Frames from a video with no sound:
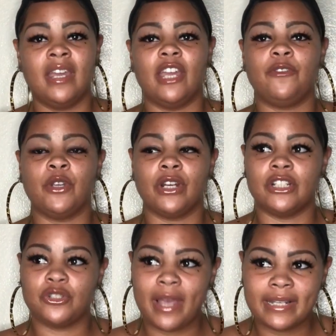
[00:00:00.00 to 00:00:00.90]
If you're
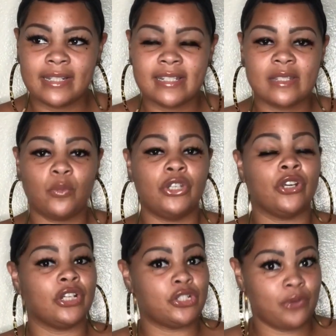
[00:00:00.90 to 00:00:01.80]
attracted to someone,
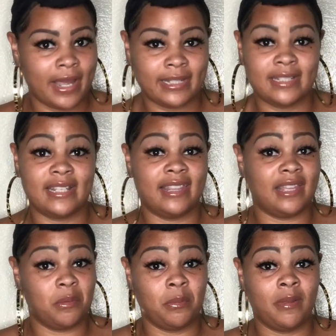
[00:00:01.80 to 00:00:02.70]
you're attracted to them.